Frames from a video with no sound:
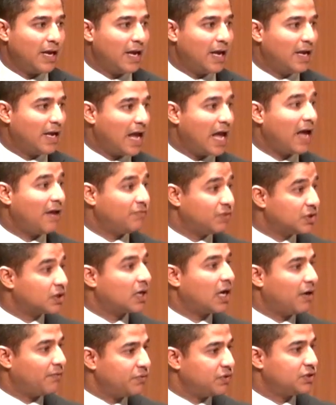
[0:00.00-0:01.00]
and have this
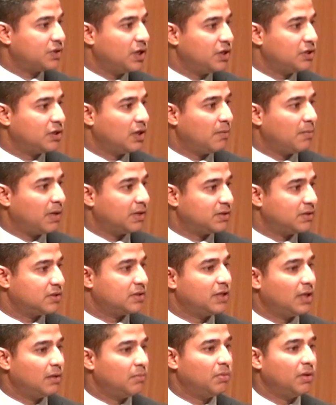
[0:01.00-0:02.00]
conversation about
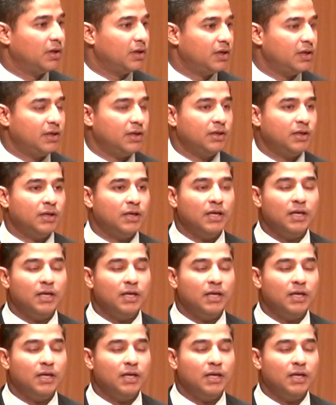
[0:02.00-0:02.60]
sustainability,